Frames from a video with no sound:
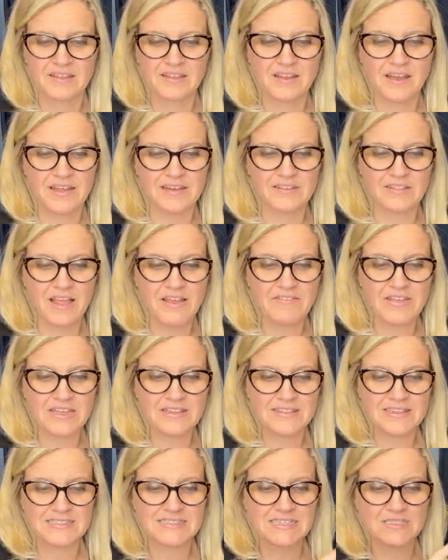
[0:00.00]
Gotta love
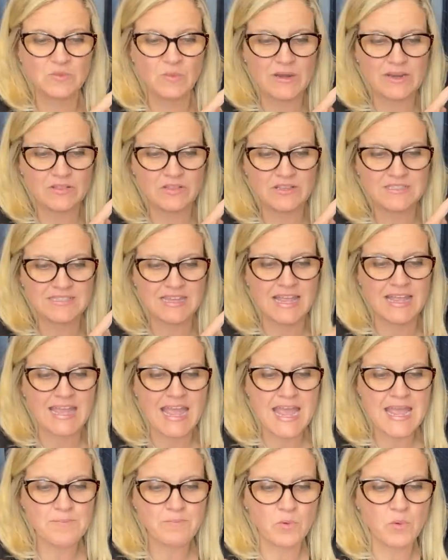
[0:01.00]
it. This is what it looks like.
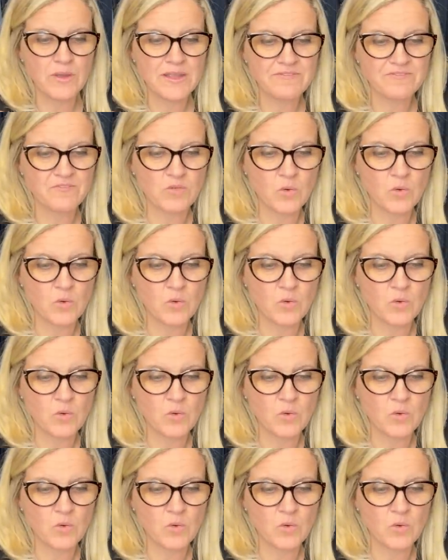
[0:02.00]
eight point